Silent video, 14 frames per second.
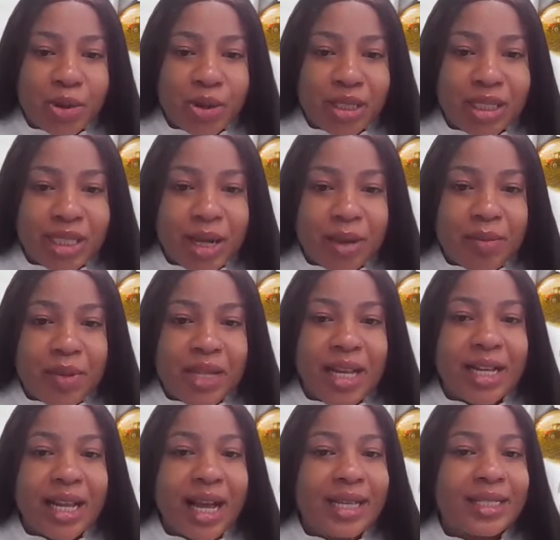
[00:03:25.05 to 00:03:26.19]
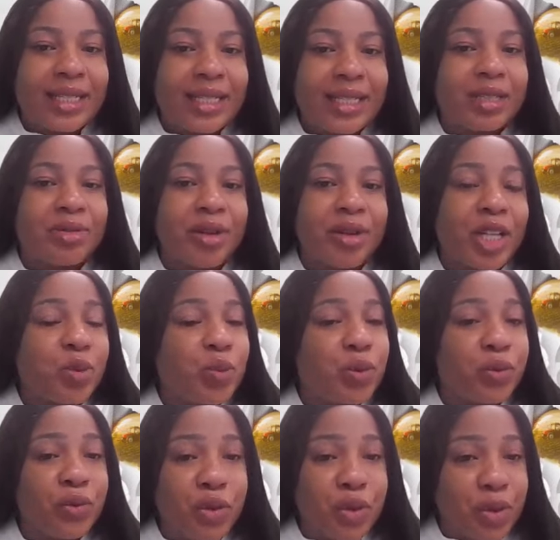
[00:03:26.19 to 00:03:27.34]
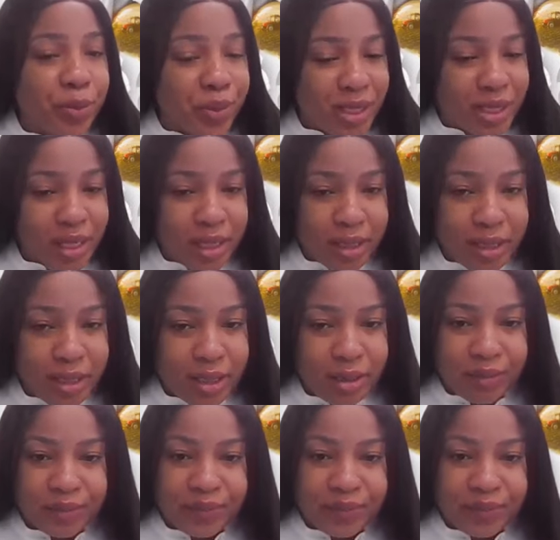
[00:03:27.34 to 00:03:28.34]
to determine and access the right one for your business.